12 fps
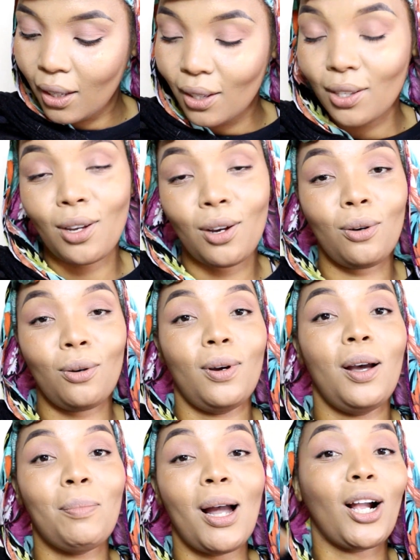So
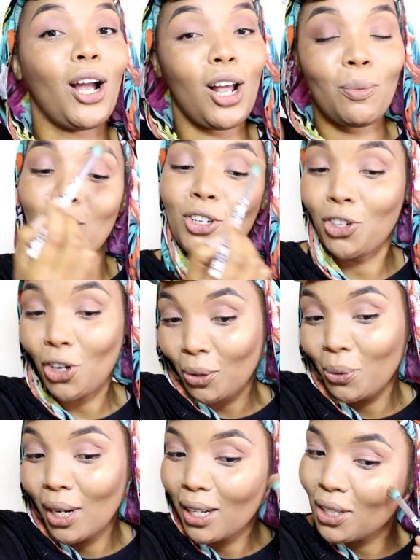my girl was
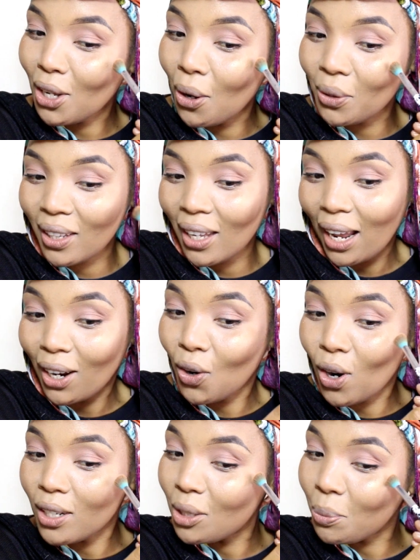shocked when I told her that I
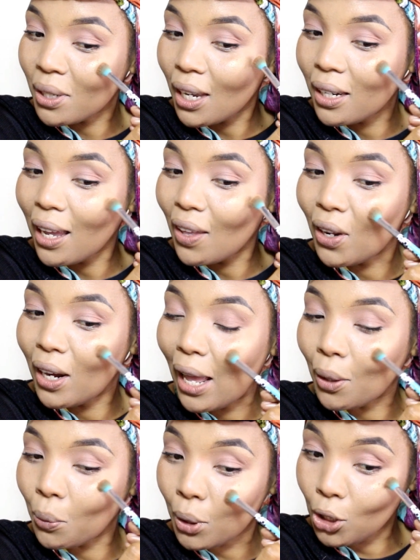can't speak any other
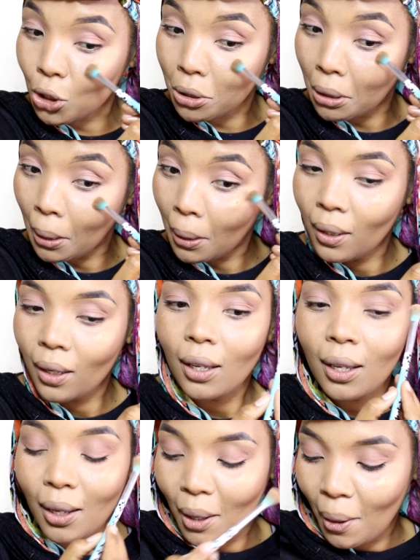language.
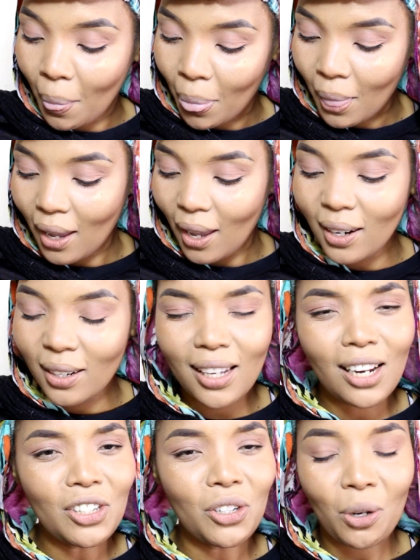And it's
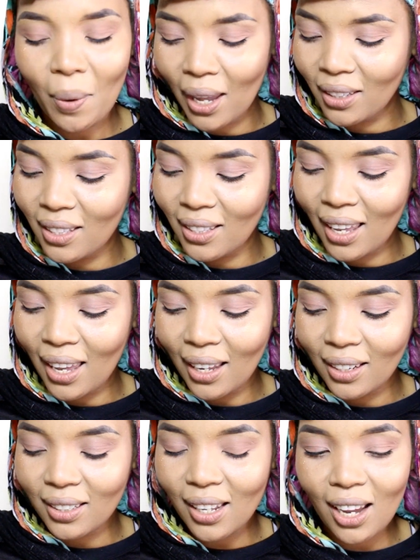actually quite
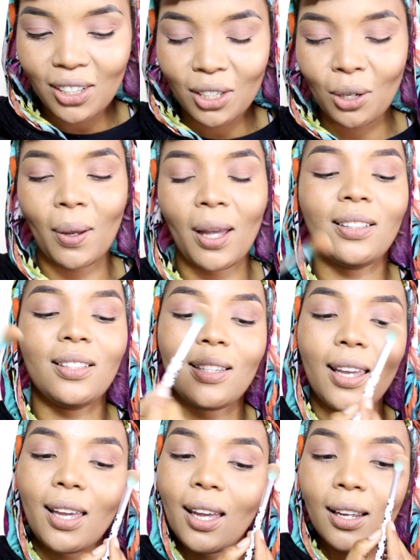sad. It's actually quite
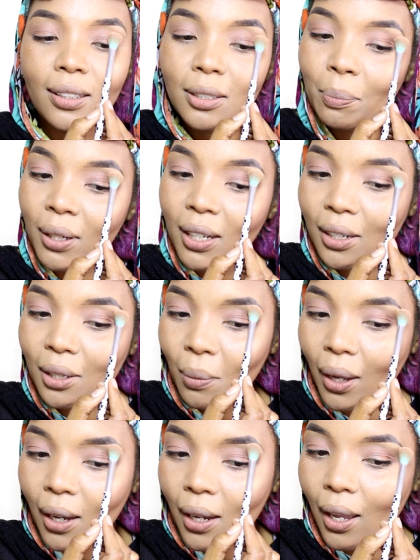sad. But
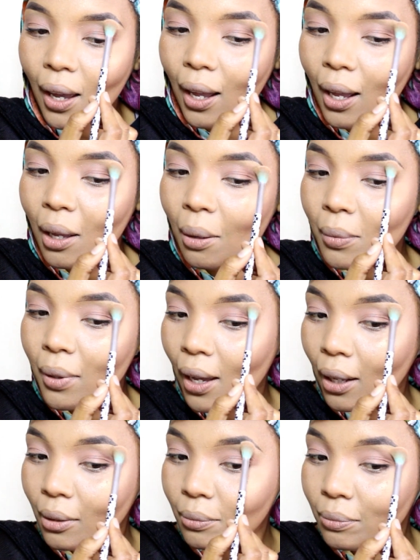anyway,
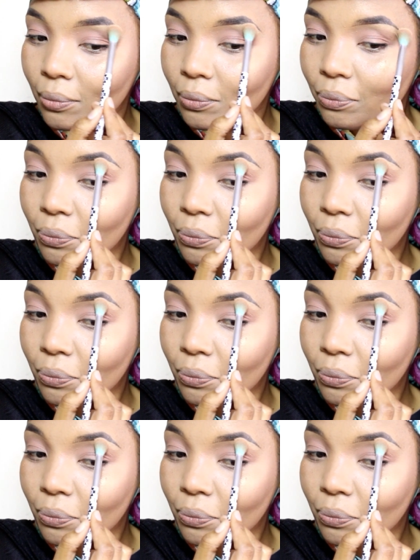yeah.